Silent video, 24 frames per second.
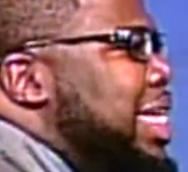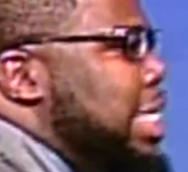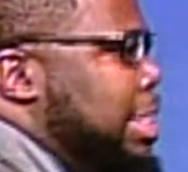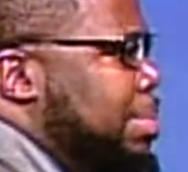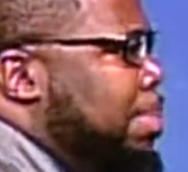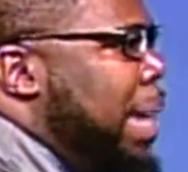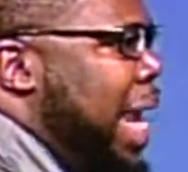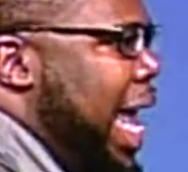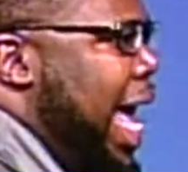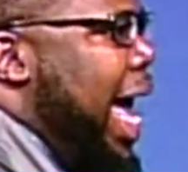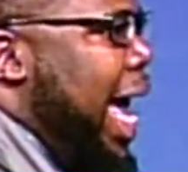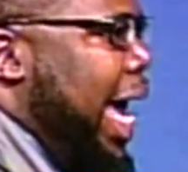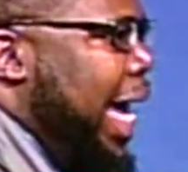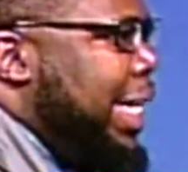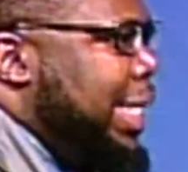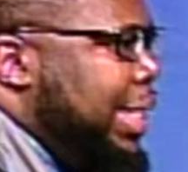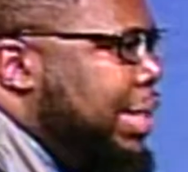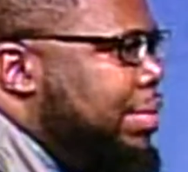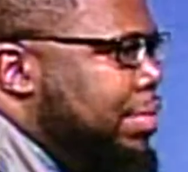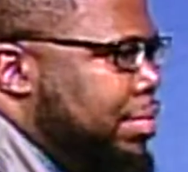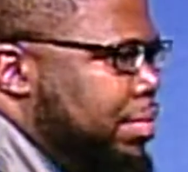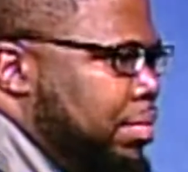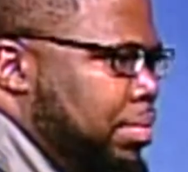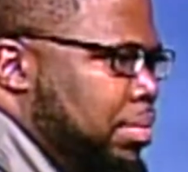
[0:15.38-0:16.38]
he's blind.
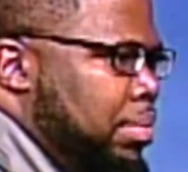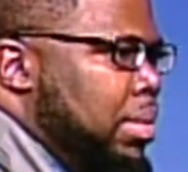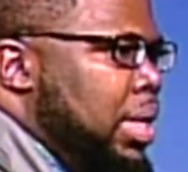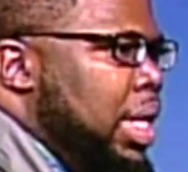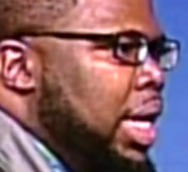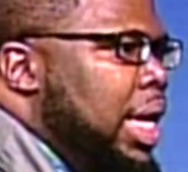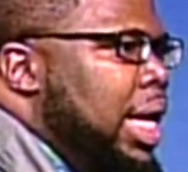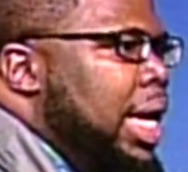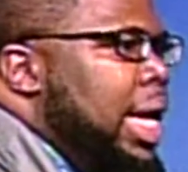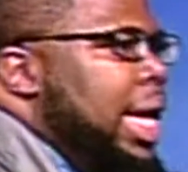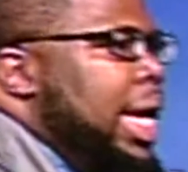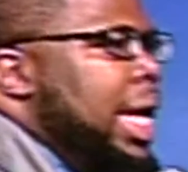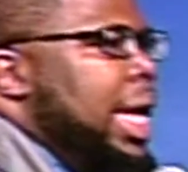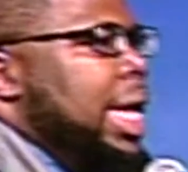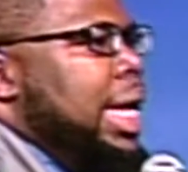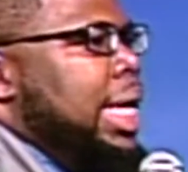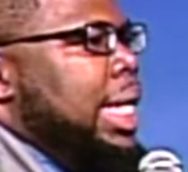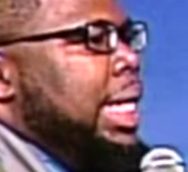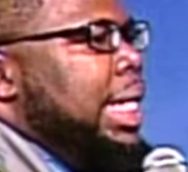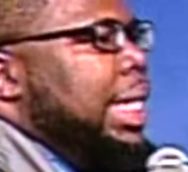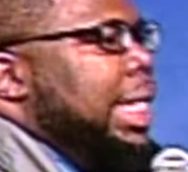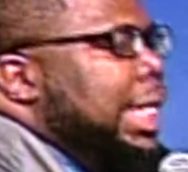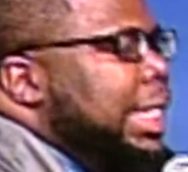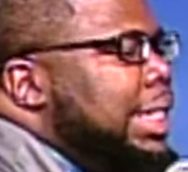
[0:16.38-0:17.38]

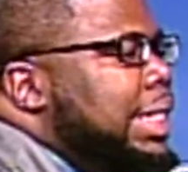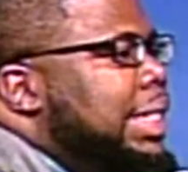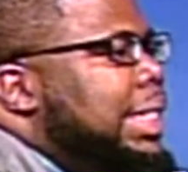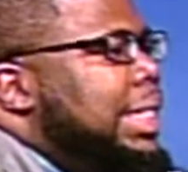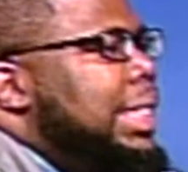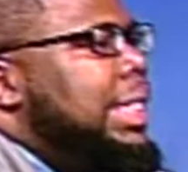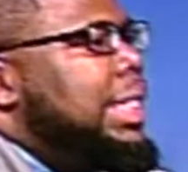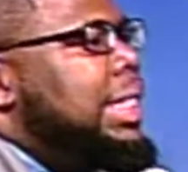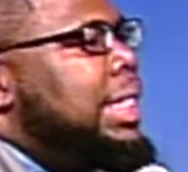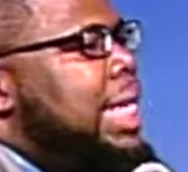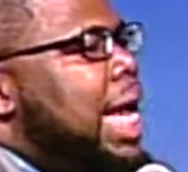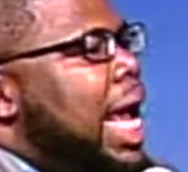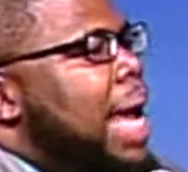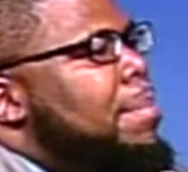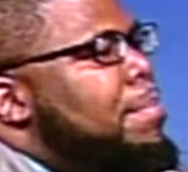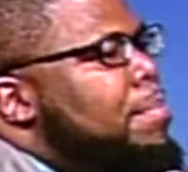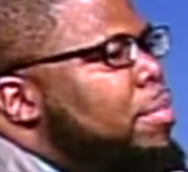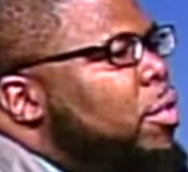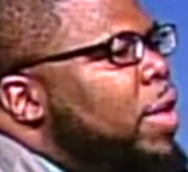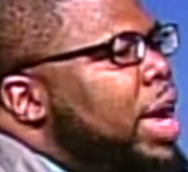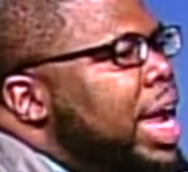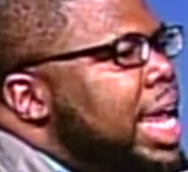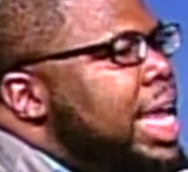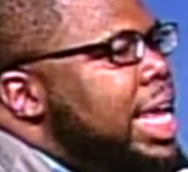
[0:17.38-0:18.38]
He did not
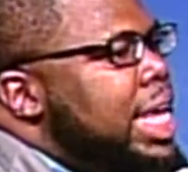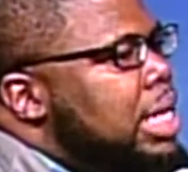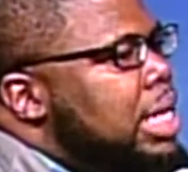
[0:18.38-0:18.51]
bring